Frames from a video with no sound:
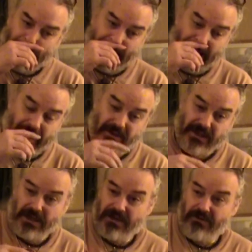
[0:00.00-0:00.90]
And they
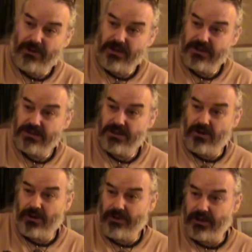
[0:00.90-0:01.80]
didn't have anybody to sing
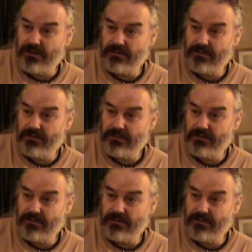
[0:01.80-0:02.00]
harmony,